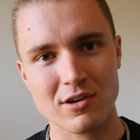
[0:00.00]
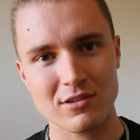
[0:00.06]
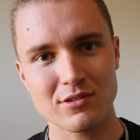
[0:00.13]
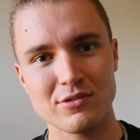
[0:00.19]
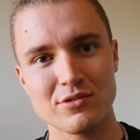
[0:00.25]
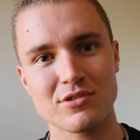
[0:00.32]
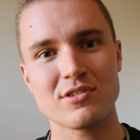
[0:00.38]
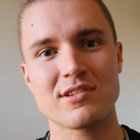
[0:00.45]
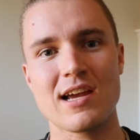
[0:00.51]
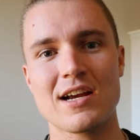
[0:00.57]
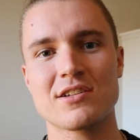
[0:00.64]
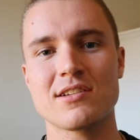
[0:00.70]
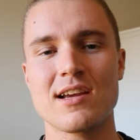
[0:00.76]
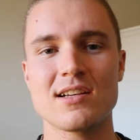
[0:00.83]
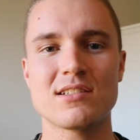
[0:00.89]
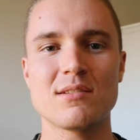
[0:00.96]
our losers
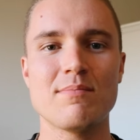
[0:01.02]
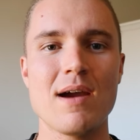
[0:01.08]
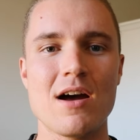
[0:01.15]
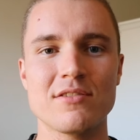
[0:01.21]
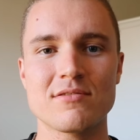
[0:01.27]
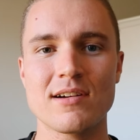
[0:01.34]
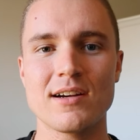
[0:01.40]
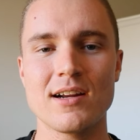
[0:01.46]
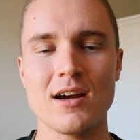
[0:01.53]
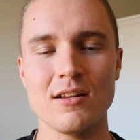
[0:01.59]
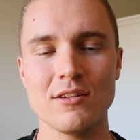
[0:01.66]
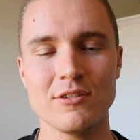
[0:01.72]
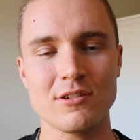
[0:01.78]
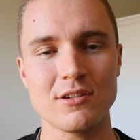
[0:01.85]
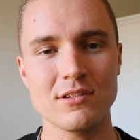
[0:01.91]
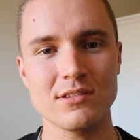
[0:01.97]
actually has to bounce right now a
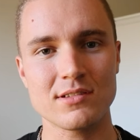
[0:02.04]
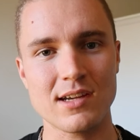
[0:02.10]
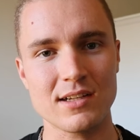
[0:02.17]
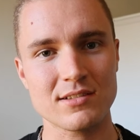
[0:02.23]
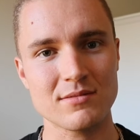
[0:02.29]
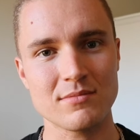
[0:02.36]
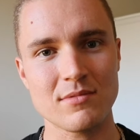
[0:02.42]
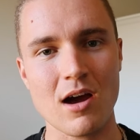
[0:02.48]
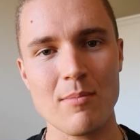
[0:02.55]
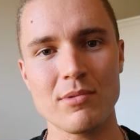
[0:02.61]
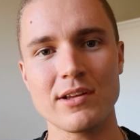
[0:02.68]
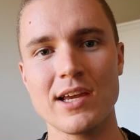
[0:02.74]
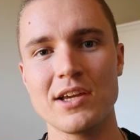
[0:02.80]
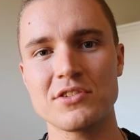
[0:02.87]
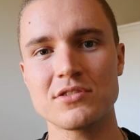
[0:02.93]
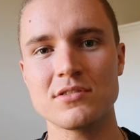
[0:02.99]
little early. He's got some
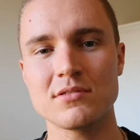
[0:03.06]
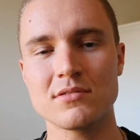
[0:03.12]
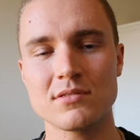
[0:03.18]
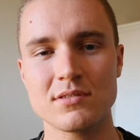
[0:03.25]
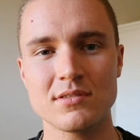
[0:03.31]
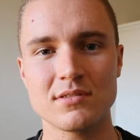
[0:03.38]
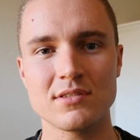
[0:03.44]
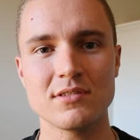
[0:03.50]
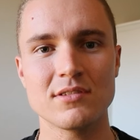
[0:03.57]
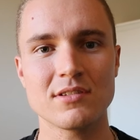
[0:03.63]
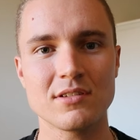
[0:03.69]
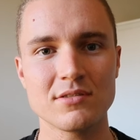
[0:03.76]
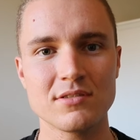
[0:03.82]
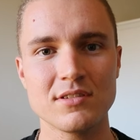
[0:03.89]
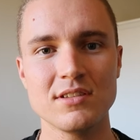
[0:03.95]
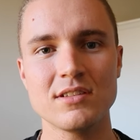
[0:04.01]
obligations. He's gonna
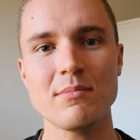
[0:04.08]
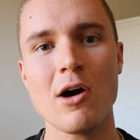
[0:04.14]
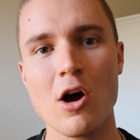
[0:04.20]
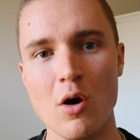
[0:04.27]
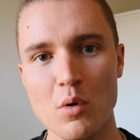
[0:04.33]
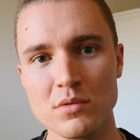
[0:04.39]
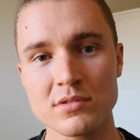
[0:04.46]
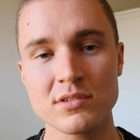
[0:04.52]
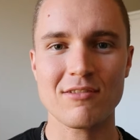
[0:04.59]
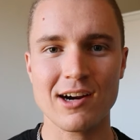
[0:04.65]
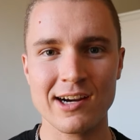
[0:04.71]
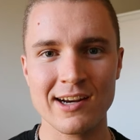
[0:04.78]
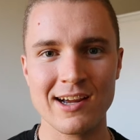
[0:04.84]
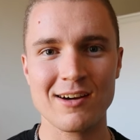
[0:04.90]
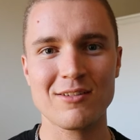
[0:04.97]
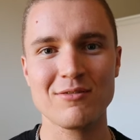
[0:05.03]
go see some hoes.
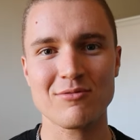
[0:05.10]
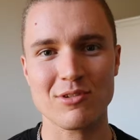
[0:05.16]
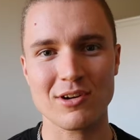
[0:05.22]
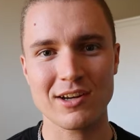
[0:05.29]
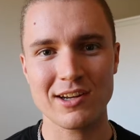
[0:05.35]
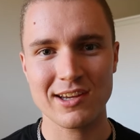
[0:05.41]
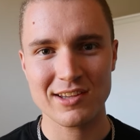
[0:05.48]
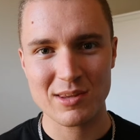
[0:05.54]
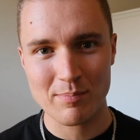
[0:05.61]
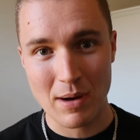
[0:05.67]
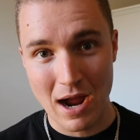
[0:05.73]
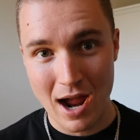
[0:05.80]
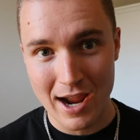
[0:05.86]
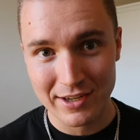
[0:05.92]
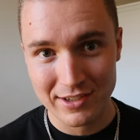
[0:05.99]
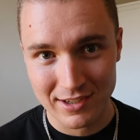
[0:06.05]
Right now, we're gonna get the
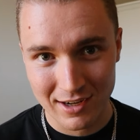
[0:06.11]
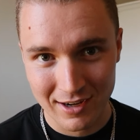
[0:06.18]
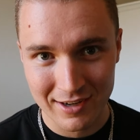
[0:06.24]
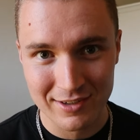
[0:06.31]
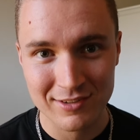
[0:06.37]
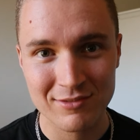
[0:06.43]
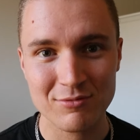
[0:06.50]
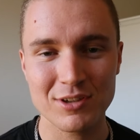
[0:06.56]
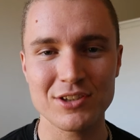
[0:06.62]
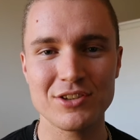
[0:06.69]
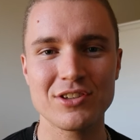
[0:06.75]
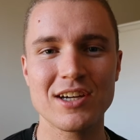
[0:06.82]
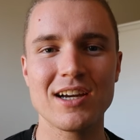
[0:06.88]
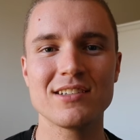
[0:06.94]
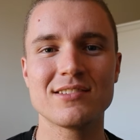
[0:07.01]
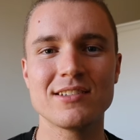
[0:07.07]
pie done, which you
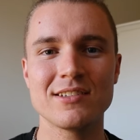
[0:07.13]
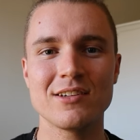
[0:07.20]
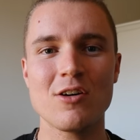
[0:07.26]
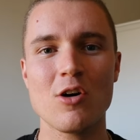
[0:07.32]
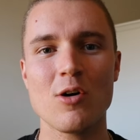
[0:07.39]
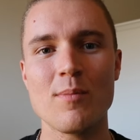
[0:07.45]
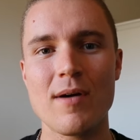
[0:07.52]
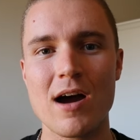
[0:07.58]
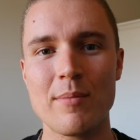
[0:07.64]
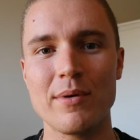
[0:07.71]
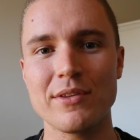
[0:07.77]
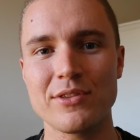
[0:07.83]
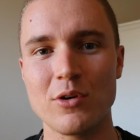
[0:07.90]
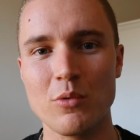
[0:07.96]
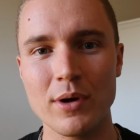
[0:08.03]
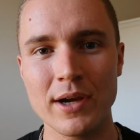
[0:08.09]
guys didn't know about,
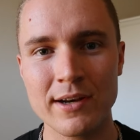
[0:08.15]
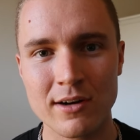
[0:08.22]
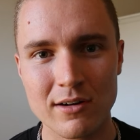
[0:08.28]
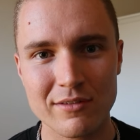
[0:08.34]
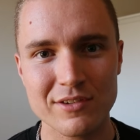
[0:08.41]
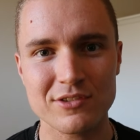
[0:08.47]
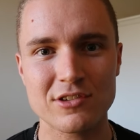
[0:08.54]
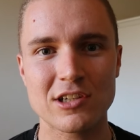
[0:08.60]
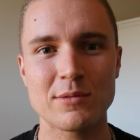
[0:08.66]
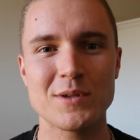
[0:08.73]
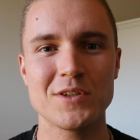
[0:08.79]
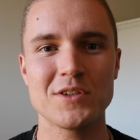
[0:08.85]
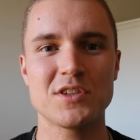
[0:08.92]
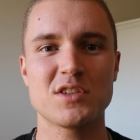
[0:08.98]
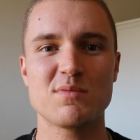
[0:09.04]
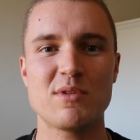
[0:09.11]
but the winner of the
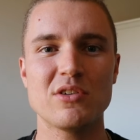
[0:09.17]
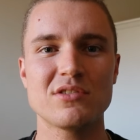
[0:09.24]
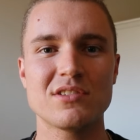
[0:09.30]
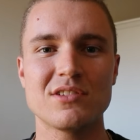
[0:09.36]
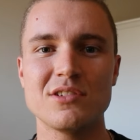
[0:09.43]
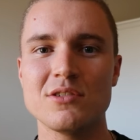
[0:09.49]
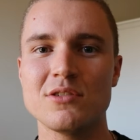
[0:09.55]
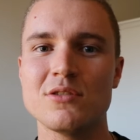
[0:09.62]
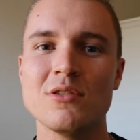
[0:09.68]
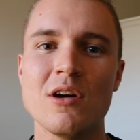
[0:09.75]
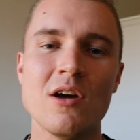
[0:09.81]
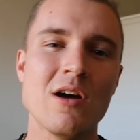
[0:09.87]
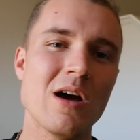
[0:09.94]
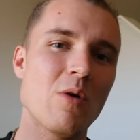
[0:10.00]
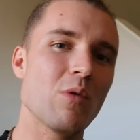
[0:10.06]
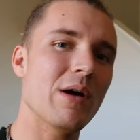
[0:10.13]
tournament is supposed to do
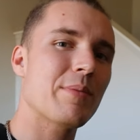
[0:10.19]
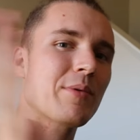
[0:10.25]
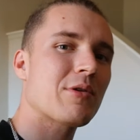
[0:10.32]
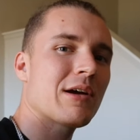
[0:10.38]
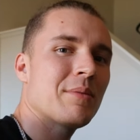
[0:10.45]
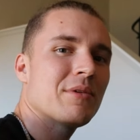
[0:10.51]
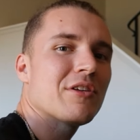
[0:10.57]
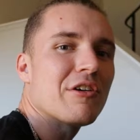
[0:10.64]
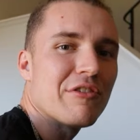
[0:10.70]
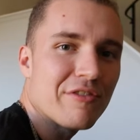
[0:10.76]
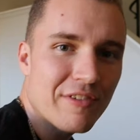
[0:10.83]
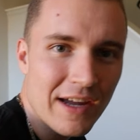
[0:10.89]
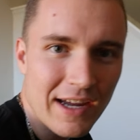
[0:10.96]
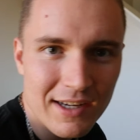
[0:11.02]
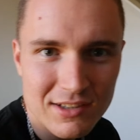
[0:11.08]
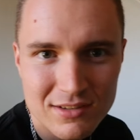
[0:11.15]
whipped cream to the
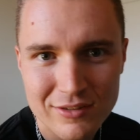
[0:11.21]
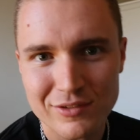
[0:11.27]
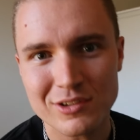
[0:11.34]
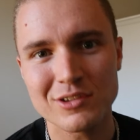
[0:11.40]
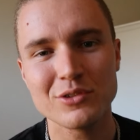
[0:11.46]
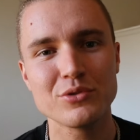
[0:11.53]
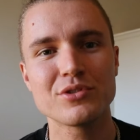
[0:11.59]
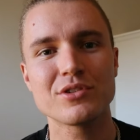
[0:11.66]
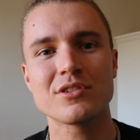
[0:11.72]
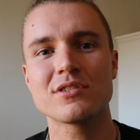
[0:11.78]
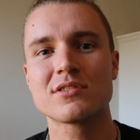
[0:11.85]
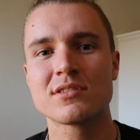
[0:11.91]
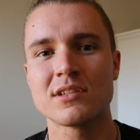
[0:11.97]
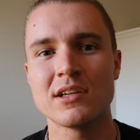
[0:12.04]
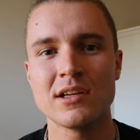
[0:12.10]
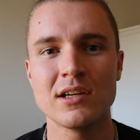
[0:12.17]
face of the
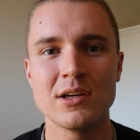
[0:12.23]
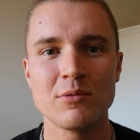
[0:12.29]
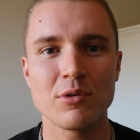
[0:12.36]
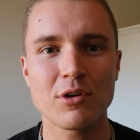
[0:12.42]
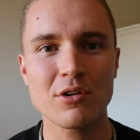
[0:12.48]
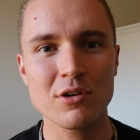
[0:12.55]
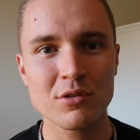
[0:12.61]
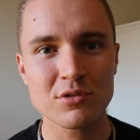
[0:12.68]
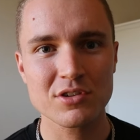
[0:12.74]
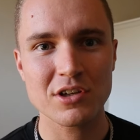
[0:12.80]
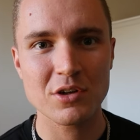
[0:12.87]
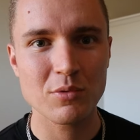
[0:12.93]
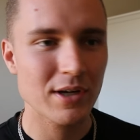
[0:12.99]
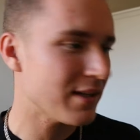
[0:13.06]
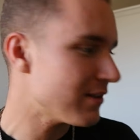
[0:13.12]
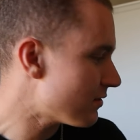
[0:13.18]
losers. We don't know who's
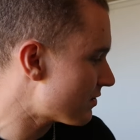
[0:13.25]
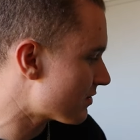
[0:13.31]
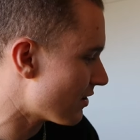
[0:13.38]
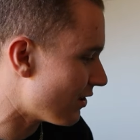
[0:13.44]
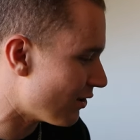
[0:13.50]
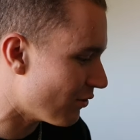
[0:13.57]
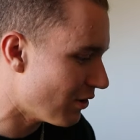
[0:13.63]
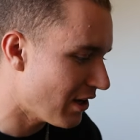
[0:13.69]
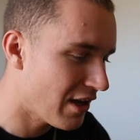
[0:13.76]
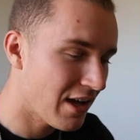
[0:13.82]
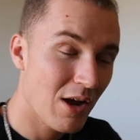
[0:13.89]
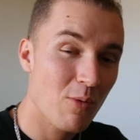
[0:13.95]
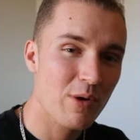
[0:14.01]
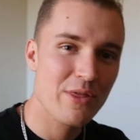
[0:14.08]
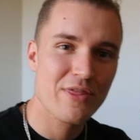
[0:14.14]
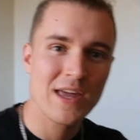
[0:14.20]
gonna win, so we